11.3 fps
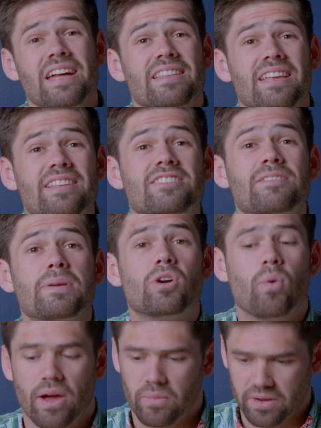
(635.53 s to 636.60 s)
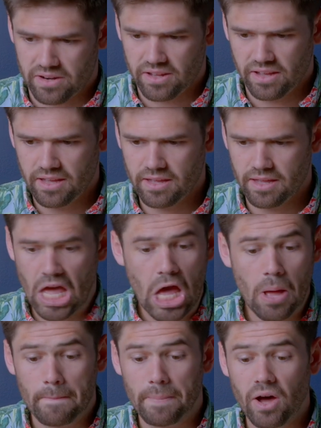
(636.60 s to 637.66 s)
tends to be quite weird
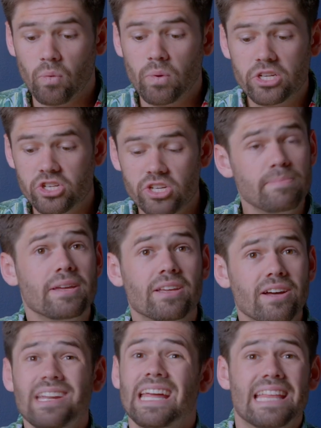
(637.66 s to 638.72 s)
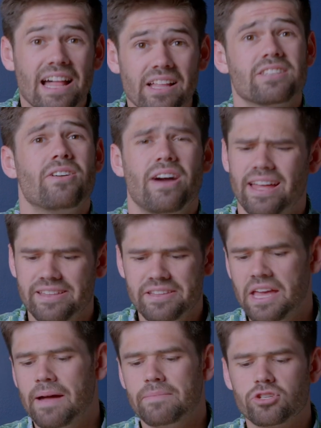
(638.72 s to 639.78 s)
but we should be good. And now let's go ahead,
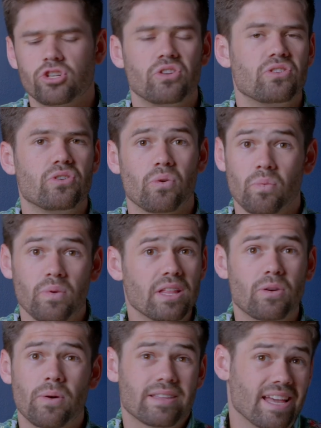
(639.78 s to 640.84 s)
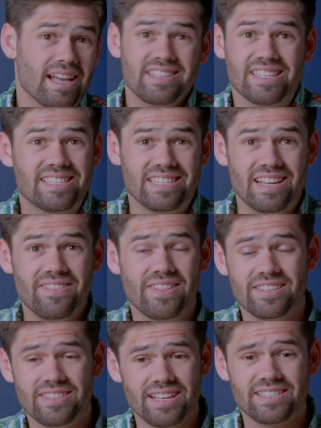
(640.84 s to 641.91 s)
I'm just gonna do a really quick test to see if
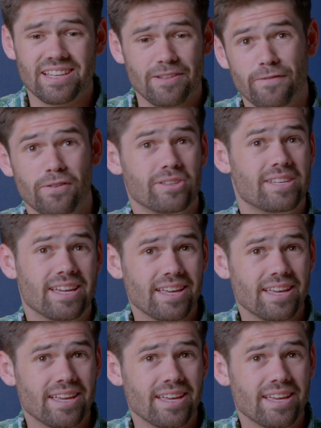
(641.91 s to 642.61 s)
this thing's got the full 10